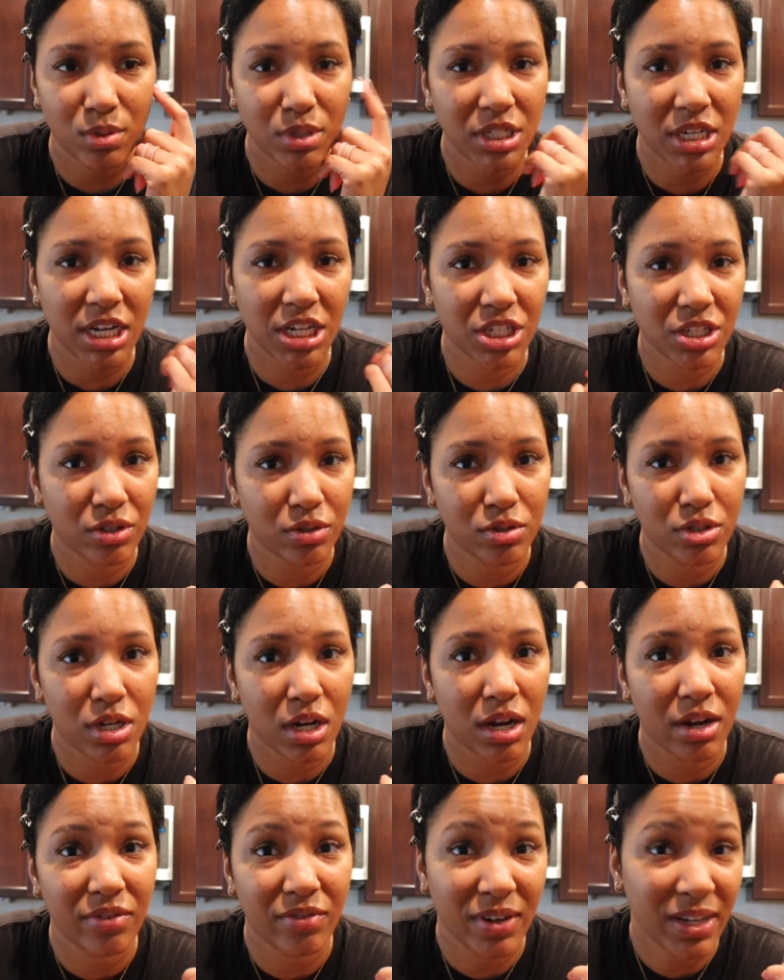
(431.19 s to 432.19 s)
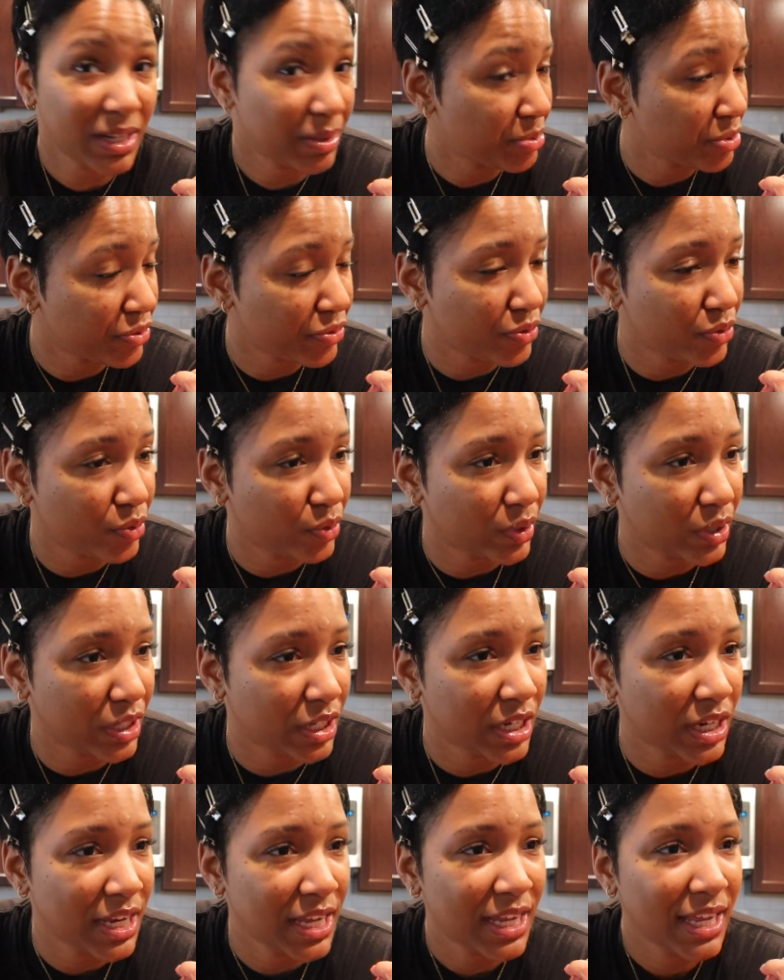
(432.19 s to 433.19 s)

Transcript: which I showed y'all already before.